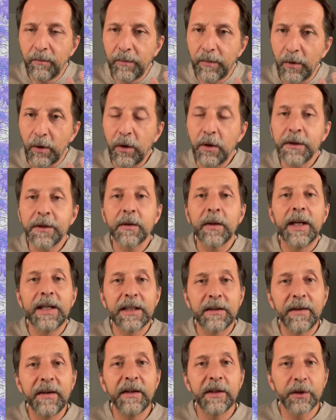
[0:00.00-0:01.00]
also has
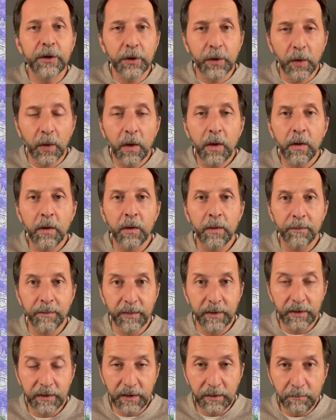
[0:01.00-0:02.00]
a very strong
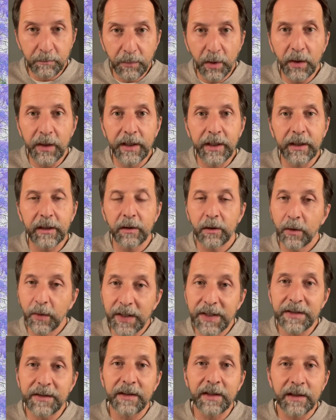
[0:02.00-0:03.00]
symbolic,
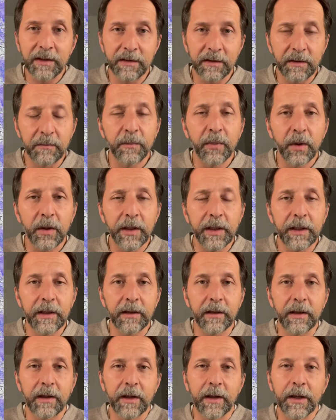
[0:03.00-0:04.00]
Christian
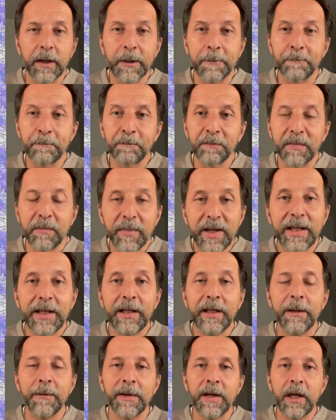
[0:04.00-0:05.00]
symbolic um,
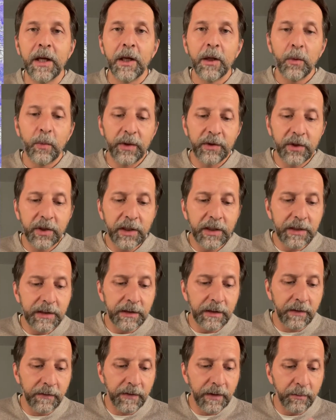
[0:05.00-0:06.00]
meaning, which
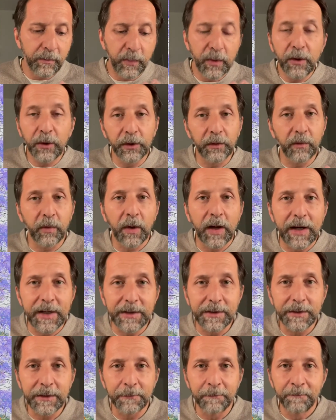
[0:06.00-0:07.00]
is the blood of
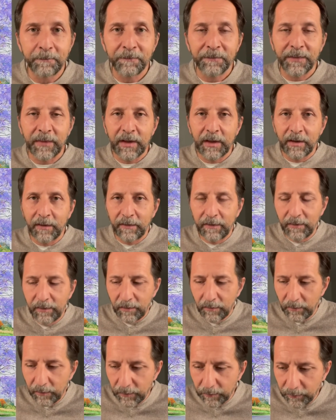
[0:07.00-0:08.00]
Christ.
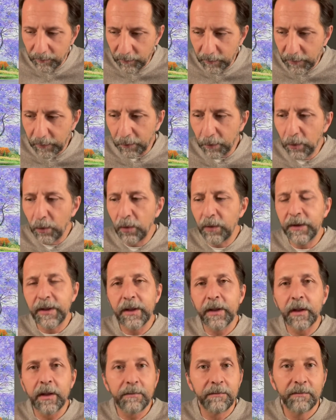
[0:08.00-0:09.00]
Through
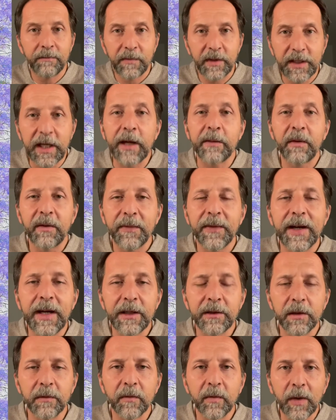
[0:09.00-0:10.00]
the
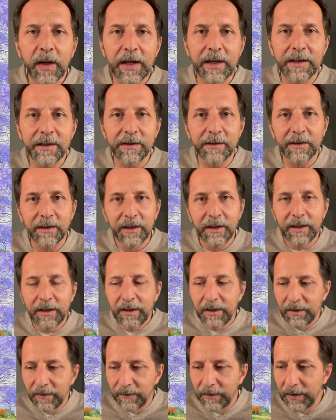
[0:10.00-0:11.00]
sacrifice of Christ,
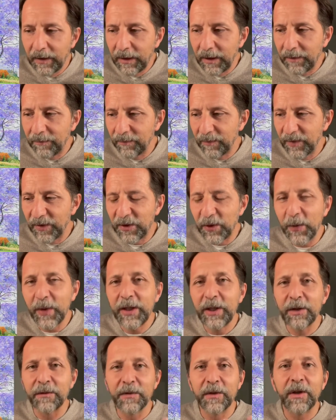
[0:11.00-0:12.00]
the
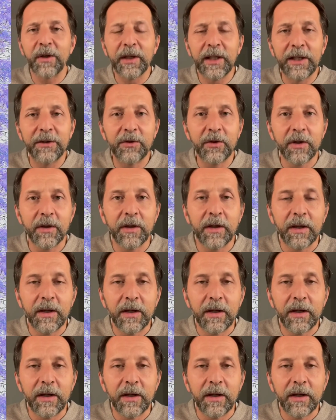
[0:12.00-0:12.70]
tree of knowledge